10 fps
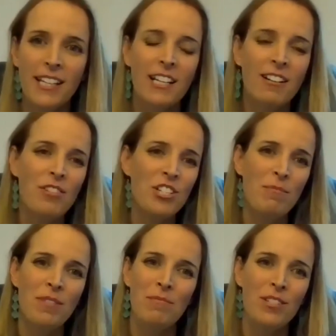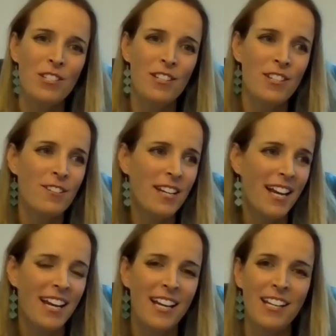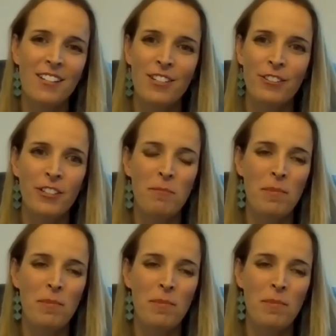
yeah. I've shipped them to the UK and Europe